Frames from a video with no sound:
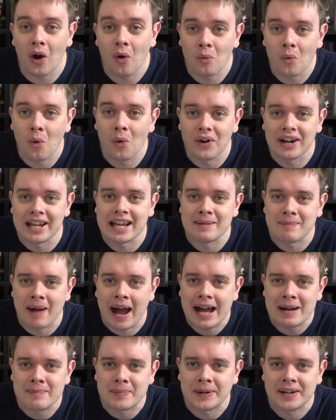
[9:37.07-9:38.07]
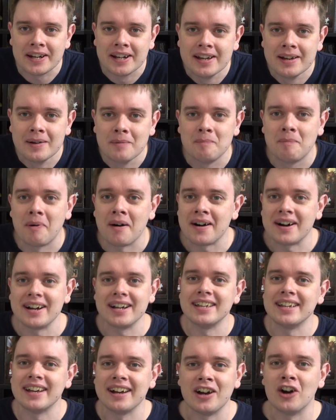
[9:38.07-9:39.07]
a war game happen
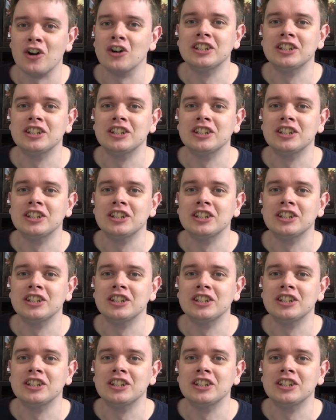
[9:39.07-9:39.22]
by uh,